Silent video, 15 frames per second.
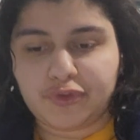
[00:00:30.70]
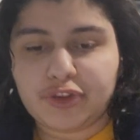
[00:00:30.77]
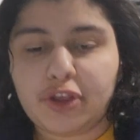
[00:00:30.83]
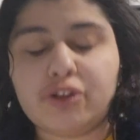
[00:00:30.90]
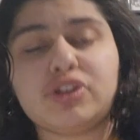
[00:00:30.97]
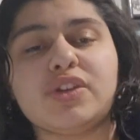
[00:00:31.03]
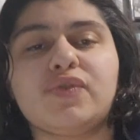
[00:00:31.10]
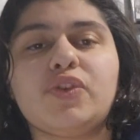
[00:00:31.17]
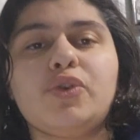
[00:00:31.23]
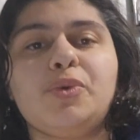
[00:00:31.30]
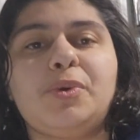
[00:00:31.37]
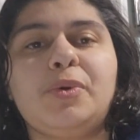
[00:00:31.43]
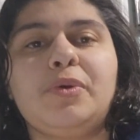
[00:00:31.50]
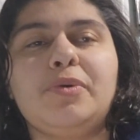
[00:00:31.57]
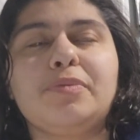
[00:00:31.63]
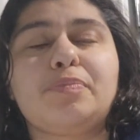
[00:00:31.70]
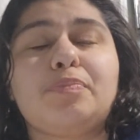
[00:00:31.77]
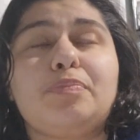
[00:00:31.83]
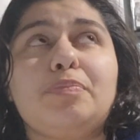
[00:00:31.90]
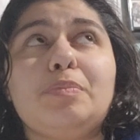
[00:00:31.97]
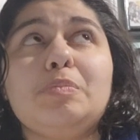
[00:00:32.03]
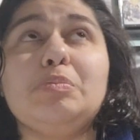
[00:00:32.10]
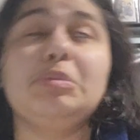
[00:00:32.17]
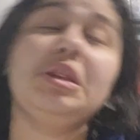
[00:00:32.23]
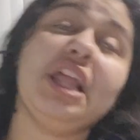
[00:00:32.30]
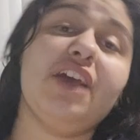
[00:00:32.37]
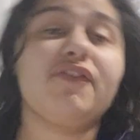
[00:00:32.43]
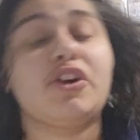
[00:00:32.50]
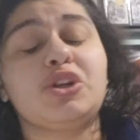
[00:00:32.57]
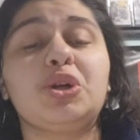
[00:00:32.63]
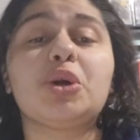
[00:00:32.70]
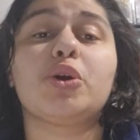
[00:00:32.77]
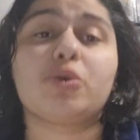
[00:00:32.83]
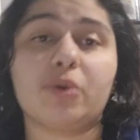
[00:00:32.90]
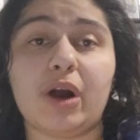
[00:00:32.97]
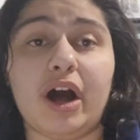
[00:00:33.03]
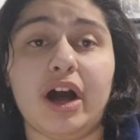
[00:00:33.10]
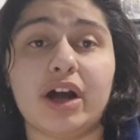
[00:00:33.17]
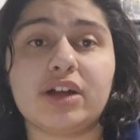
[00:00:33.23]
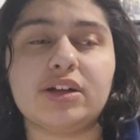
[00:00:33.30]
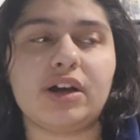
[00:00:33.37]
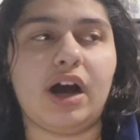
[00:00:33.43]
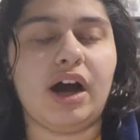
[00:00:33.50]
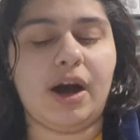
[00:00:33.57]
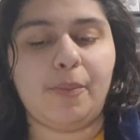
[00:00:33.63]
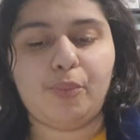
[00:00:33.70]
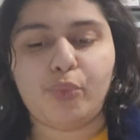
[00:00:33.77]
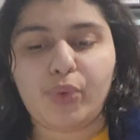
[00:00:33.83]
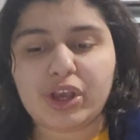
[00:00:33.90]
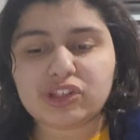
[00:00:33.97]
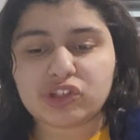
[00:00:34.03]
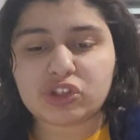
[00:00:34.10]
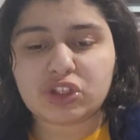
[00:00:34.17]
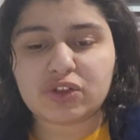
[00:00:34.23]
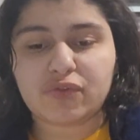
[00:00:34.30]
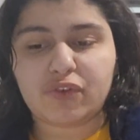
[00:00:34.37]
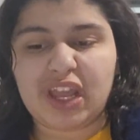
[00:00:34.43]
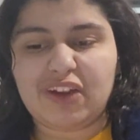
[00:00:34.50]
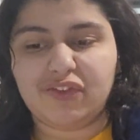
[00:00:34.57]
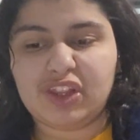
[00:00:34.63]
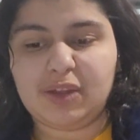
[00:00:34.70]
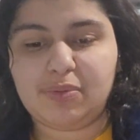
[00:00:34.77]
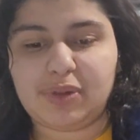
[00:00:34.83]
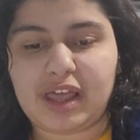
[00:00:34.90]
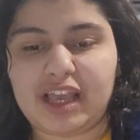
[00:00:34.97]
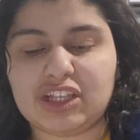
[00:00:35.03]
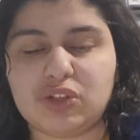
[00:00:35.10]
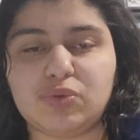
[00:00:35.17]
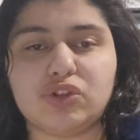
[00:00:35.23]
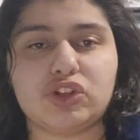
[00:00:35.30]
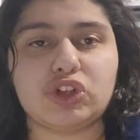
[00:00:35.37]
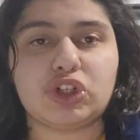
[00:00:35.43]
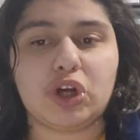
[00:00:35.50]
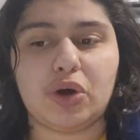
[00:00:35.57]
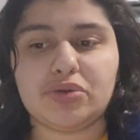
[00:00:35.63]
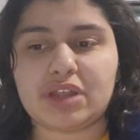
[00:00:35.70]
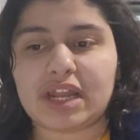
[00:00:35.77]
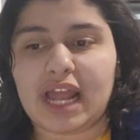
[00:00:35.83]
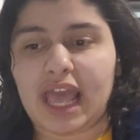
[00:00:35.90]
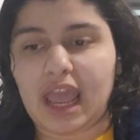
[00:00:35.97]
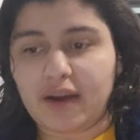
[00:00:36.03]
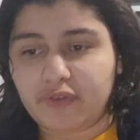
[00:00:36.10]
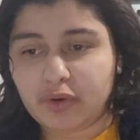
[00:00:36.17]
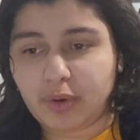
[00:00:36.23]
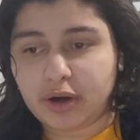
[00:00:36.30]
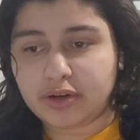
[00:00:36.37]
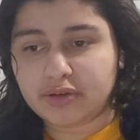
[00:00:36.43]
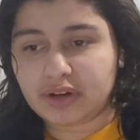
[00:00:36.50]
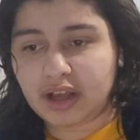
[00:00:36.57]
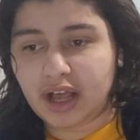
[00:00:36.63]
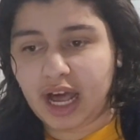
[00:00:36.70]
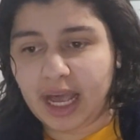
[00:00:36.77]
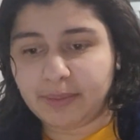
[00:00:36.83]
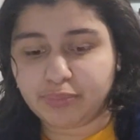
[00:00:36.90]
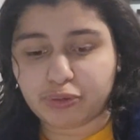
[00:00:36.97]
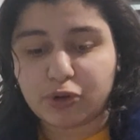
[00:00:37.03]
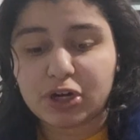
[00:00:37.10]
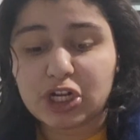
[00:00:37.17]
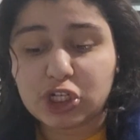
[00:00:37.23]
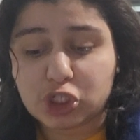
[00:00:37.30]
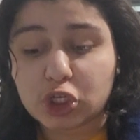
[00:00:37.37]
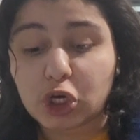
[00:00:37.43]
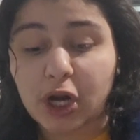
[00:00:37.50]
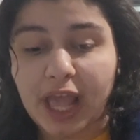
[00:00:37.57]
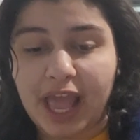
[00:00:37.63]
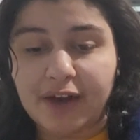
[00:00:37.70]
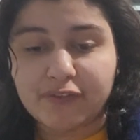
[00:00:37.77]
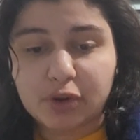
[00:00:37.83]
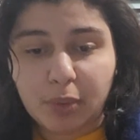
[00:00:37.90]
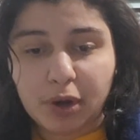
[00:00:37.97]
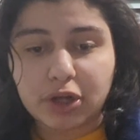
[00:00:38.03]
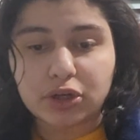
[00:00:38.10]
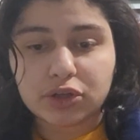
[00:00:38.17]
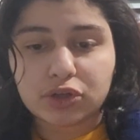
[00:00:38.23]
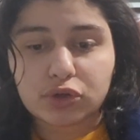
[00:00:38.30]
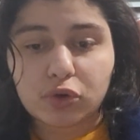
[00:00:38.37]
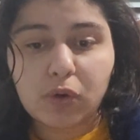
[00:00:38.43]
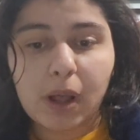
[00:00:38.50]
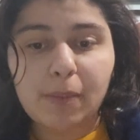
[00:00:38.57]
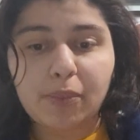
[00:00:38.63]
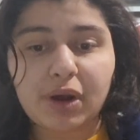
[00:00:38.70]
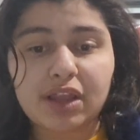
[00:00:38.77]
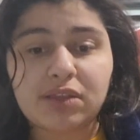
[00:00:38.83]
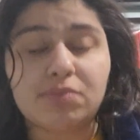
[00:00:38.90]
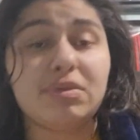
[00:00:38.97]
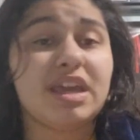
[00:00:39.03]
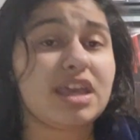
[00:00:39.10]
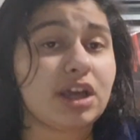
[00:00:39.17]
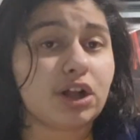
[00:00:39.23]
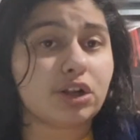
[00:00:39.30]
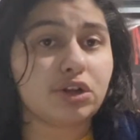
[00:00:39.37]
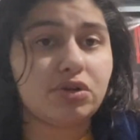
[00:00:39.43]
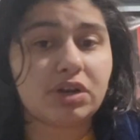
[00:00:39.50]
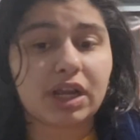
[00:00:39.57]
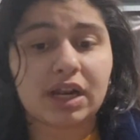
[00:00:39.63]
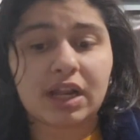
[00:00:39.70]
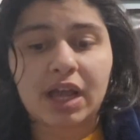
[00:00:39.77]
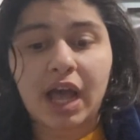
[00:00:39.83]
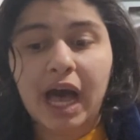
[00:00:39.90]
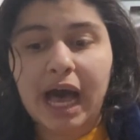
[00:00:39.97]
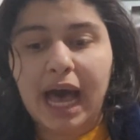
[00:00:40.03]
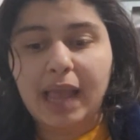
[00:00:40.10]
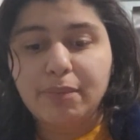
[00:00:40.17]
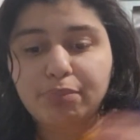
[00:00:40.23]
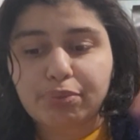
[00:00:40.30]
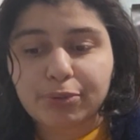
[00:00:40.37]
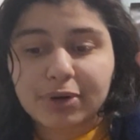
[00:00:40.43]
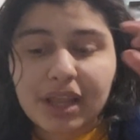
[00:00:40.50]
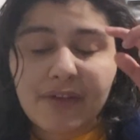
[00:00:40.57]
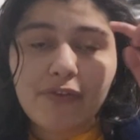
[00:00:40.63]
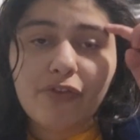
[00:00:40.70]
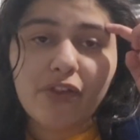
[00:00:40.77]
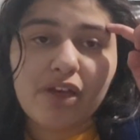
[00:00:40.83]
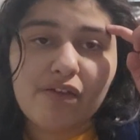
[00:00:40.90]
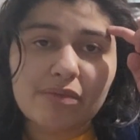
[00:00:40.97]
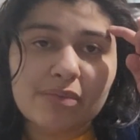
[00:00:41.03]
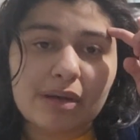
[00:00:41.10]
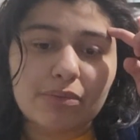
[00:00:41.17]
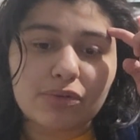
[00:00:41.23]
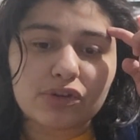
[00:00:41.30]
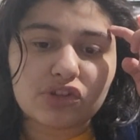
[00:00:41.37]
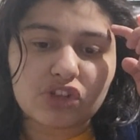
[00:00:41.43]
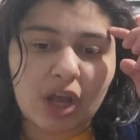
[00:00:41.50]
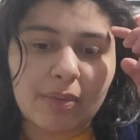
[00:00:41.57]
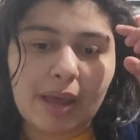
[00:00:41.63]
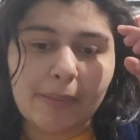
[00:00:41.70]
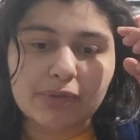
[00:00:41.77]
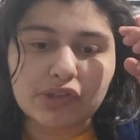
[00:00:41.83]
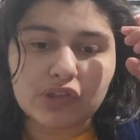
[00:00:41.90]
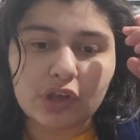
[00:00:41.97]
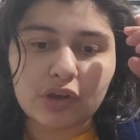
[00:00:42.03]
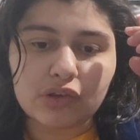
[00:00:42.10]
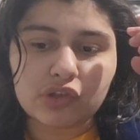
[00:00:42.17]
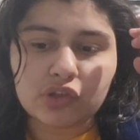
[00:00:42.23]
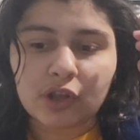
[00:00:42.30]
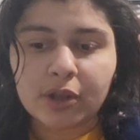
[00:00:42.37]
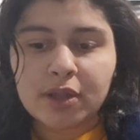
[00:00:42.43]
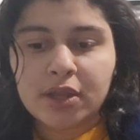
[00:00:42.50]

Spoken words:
for those of you who live under a rock, Wizards of Waverly Place was a show that everyone, I'm pretty sure everyone, grew up with, me included. I briefly remember some episodes.